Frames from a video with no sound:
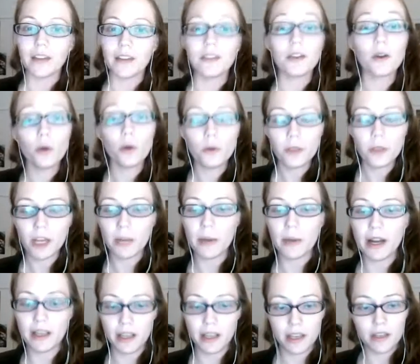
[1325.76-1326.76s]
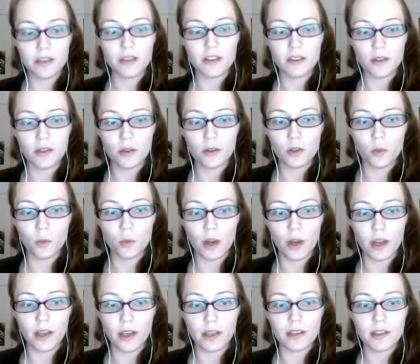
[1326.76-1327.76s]
the cool thing about his suit
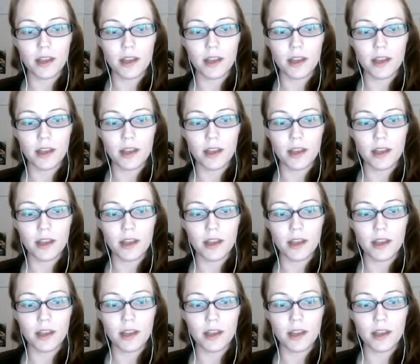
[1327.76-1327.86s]
was,